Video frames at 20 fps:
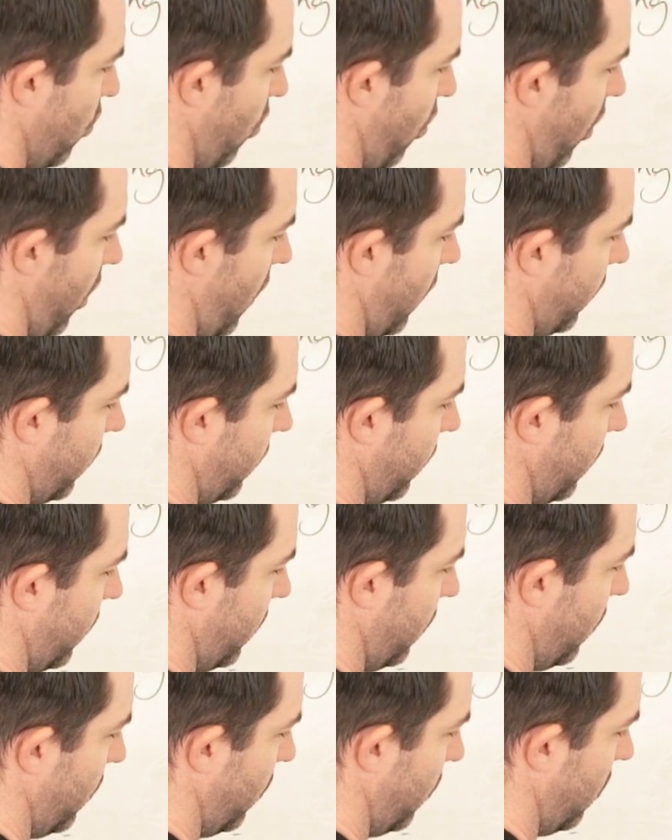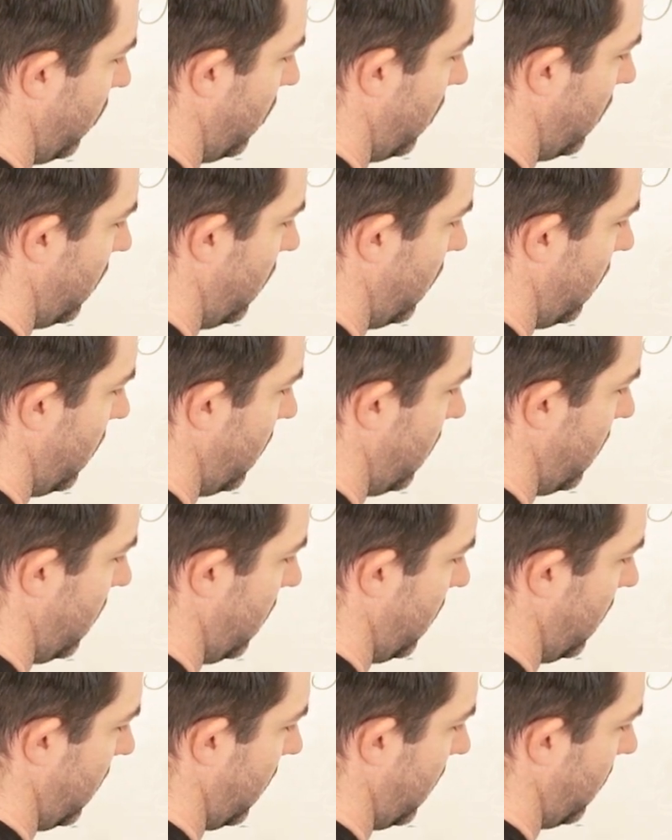want to
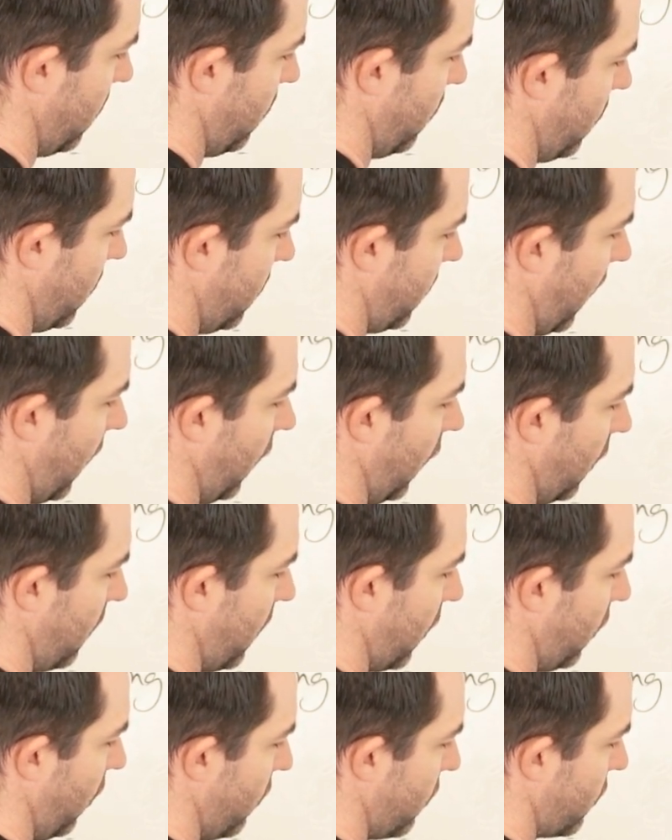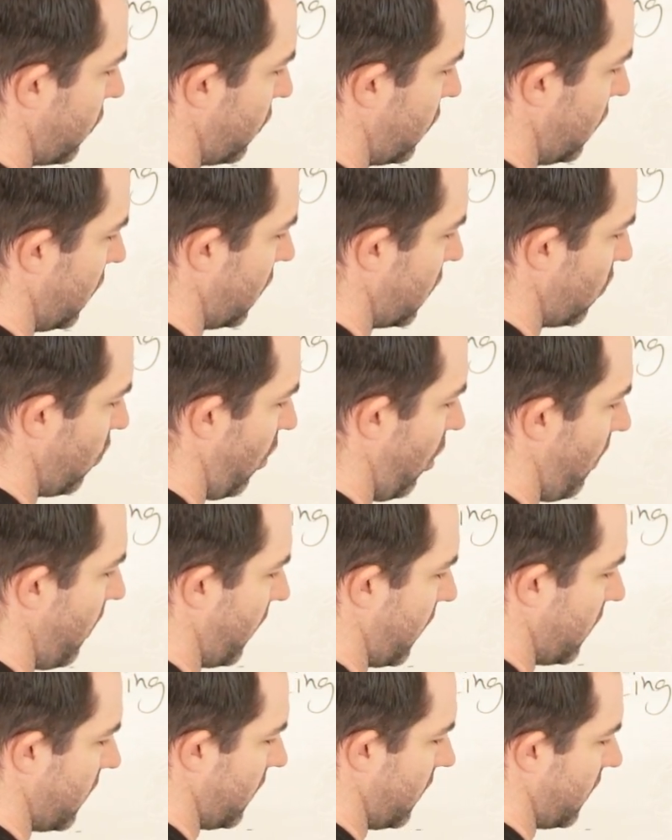stay a little bit closer to this wall
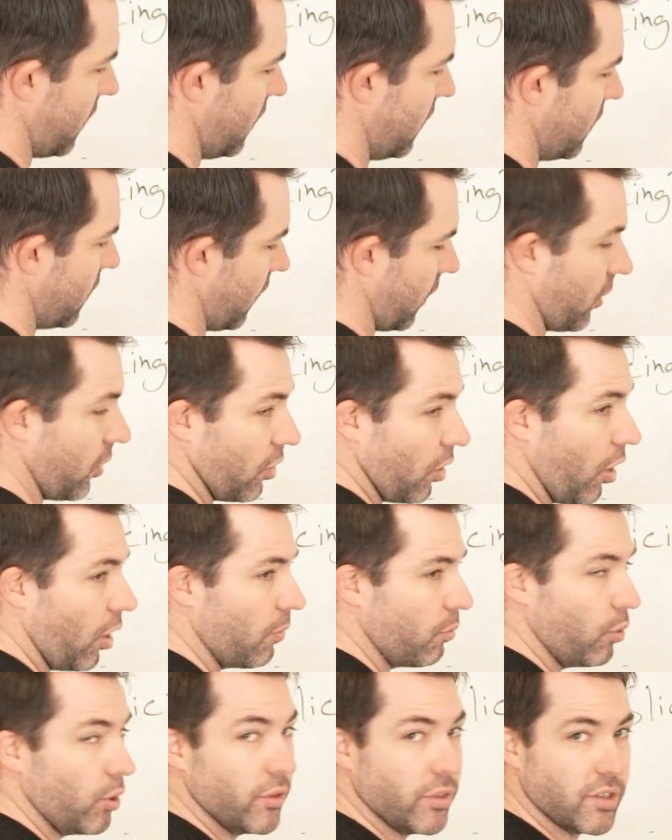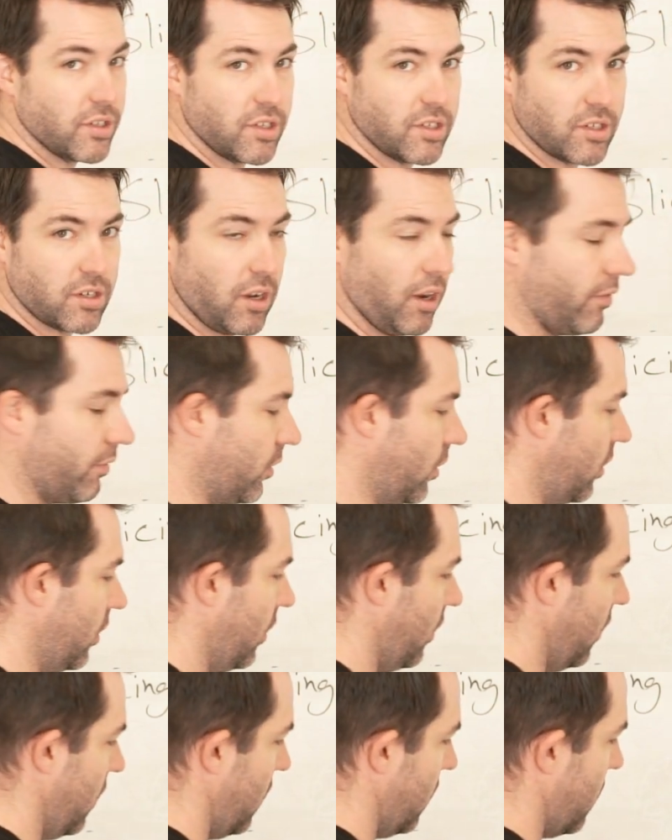because this is like your hard point, this is
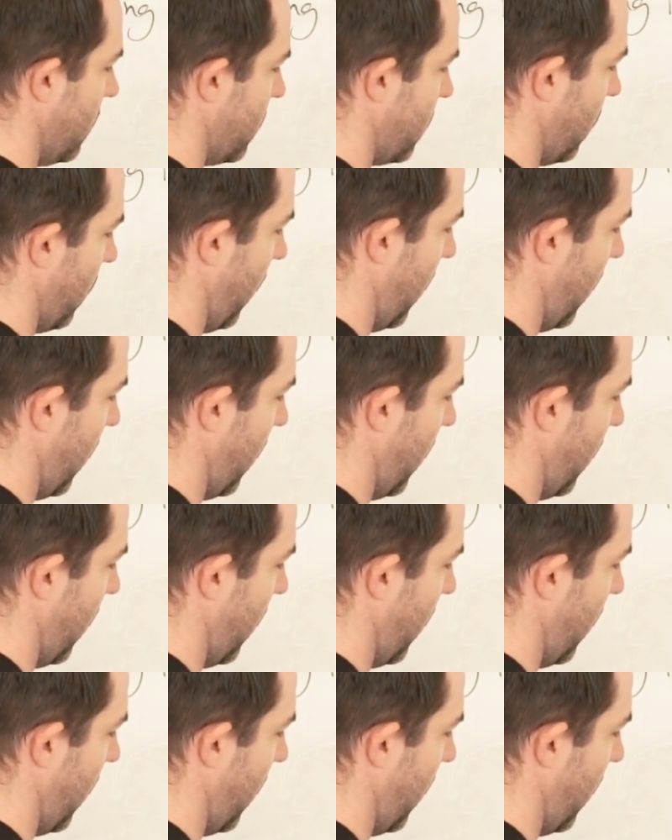cover. So